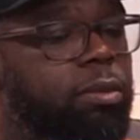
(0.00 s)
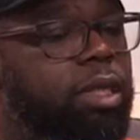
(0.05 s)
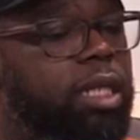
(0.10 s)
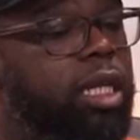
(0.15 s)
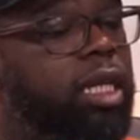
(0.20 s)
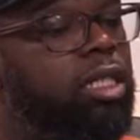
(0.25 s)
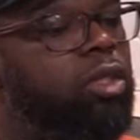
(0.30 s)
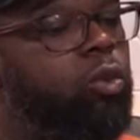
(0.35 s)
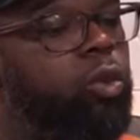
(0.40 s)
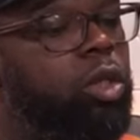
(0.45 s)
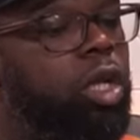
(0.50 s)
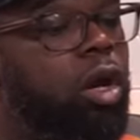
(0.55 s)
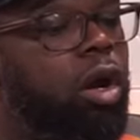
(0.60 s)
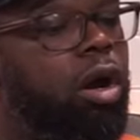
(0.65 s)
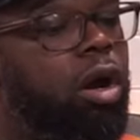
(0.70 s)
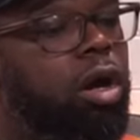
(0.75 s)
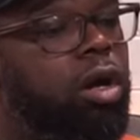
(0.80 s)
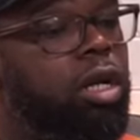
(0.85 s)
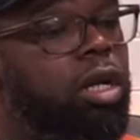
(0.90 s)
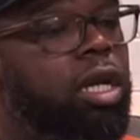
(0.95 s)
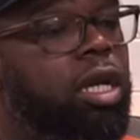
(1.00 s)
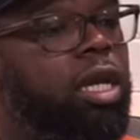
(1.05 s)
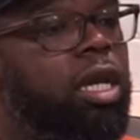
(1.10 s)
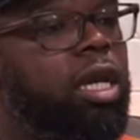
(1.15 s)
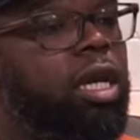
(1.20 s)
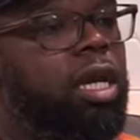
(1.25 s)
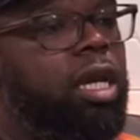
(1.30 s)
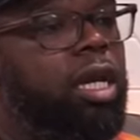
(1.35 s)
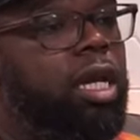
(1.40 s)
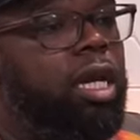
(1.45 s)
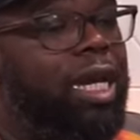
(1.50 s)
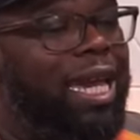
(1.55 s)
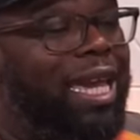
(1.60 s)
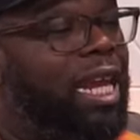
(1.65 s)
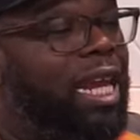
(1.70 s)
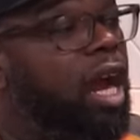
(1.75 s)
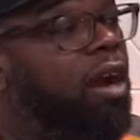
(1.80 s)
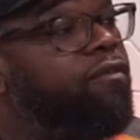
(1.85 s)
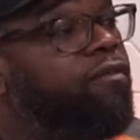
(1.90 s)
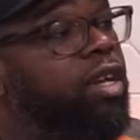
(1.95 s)
and because we are
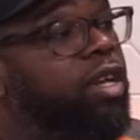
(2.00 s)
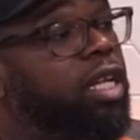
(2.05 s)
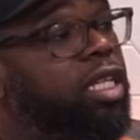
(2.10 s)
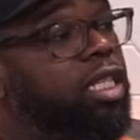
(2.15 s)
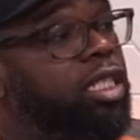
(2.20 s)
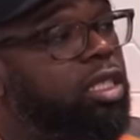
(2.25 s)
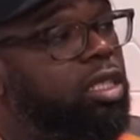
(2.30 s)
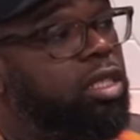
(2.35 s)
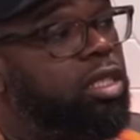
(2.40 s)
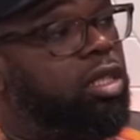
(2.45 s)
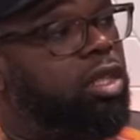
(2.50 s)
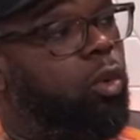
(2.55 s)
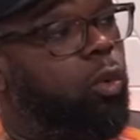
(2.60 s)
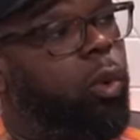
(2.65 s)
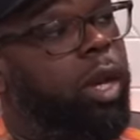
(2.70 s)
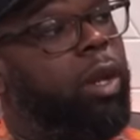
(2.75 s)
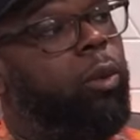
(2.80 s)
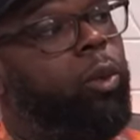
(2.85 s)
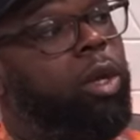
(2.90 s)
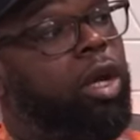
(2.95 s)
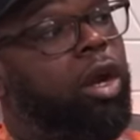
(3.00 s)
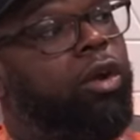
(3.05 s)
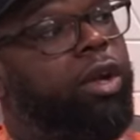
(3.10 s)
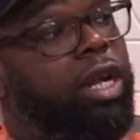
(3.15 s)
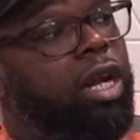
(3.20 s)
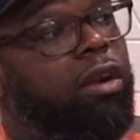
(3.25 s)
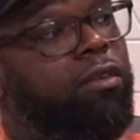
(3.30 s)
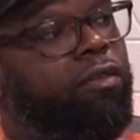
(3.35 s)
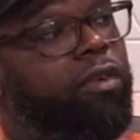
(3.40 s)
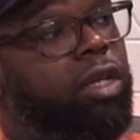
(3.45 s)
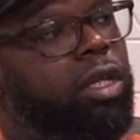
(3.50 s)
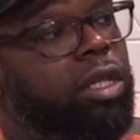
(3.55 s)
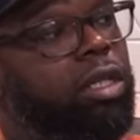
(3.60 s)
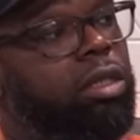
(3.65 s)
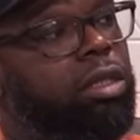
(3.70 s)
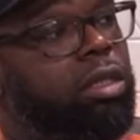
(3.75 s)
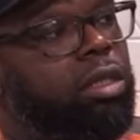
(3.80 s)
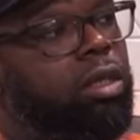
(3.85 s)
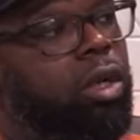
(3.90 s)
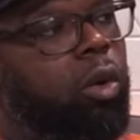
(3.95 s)
in our feelings the way we are in our
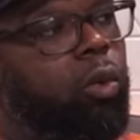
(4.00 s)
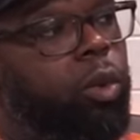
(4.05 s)
feelings mm-hmm.